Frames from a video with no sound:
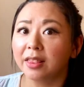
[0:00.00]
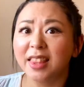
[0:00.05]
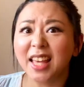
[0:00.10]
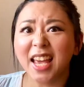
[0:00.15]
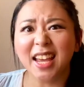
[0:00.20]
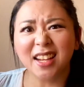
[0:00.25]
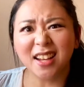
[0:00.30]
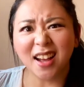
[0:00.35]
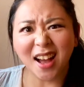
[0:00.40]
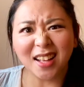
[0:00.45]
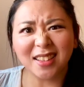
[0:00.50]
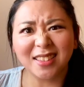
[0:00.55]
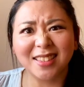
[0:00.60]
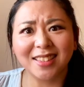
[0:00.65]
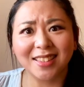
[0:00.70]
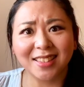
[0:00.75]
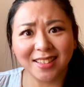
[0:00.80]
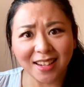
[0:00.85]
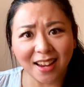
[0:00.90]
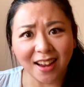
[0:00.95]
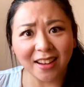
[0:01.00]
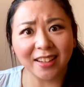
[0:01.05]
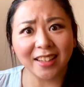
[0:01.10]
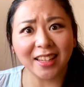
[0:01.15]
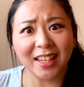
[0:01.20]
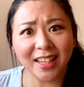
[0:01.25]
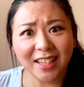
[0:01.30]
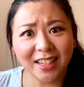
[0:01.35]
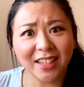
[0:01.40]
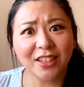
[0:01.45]
they got
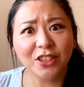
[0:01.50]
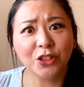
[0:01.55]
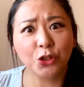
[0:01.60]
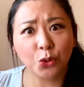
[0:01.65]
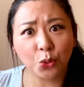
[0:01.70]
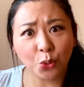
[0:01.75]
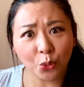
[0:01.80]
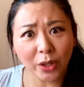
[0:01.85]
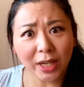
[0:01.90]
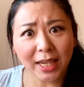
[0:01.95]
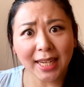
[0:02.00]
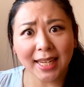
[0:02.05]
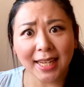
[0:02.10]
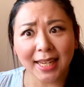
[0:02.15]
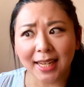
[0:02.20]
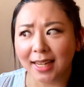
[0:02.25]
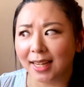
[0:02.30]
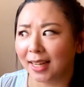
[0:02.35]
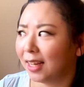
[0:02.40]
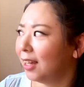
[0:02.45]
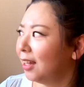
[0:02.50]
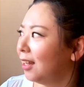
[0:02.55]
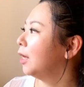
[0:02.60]
stuck in a tree.